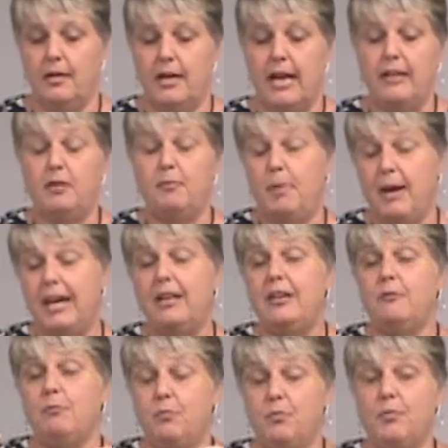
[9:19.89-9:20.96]
And the pain
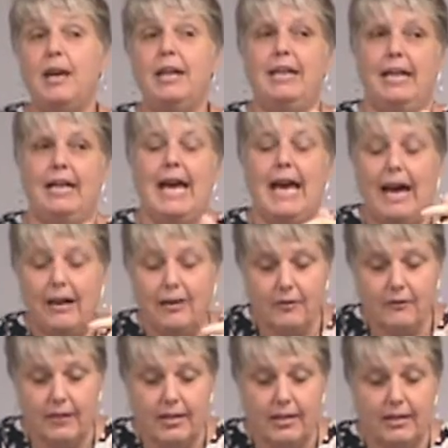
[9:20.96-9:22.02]
of breaking out
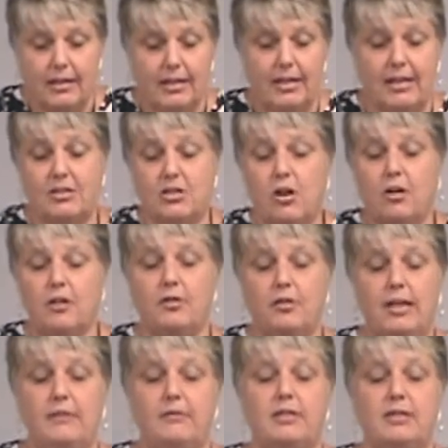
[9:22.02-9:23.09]
of it is harder
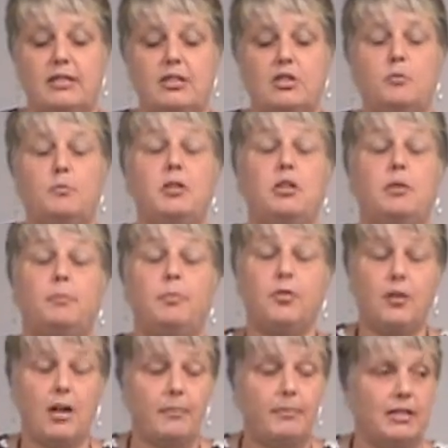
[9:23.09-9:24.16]
even still, but the
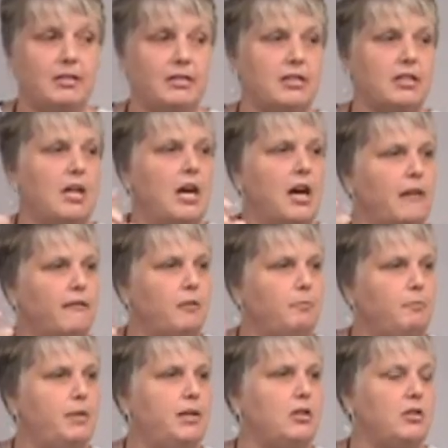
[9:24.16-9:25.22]
promise of a
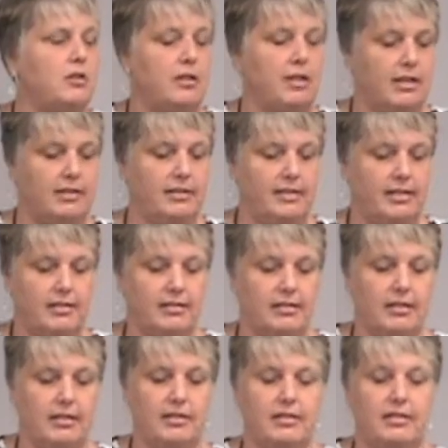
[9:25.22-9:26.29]
bigger
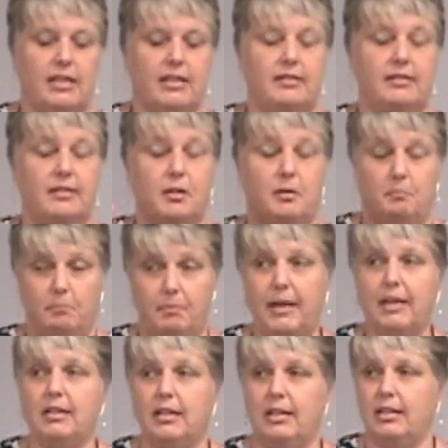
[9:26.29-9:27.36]
existence is
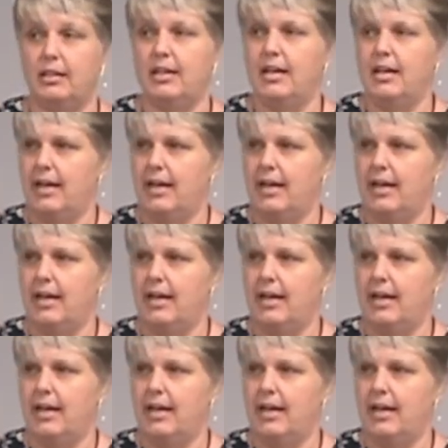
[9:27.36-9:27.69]
compelling.